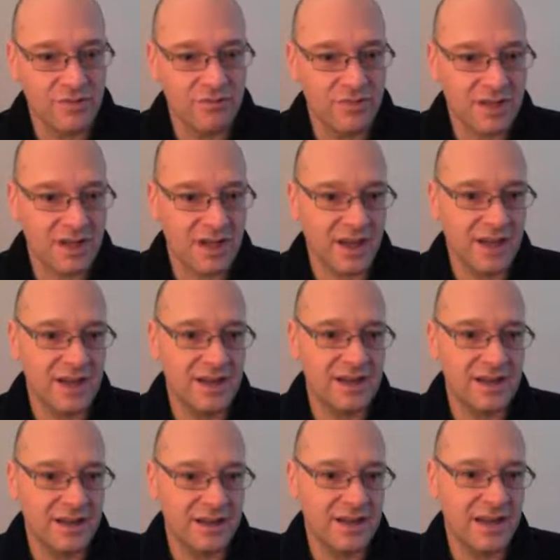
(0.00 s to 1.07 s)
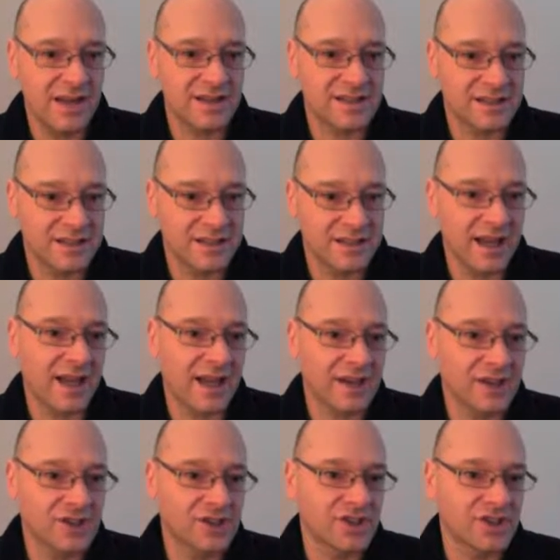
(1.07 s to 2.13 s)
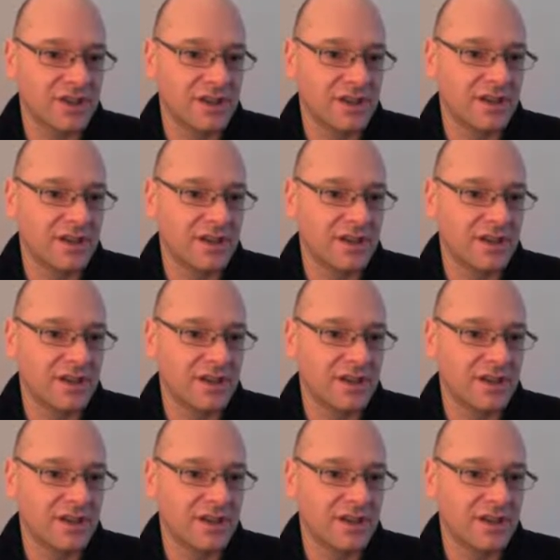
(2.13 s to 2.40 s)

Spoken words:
retain less cash